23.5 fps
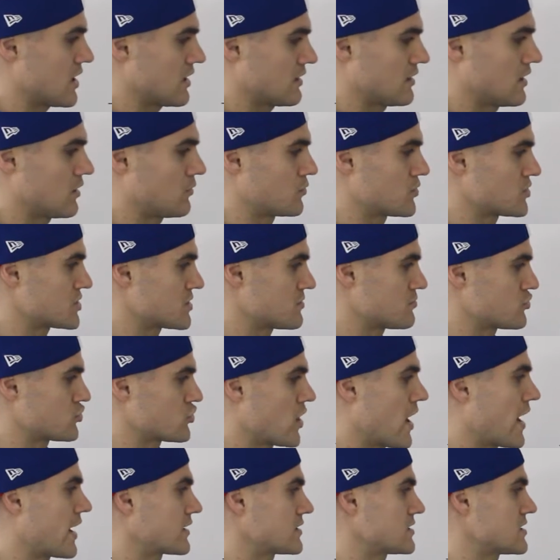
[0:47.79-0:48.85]
and then we're
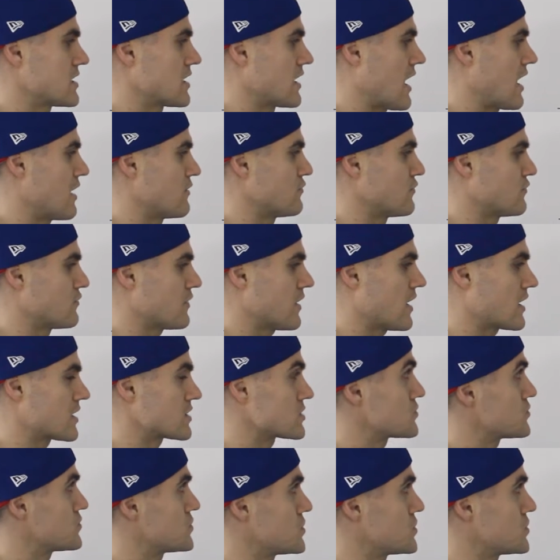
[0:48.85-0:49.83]
subtracting f of x,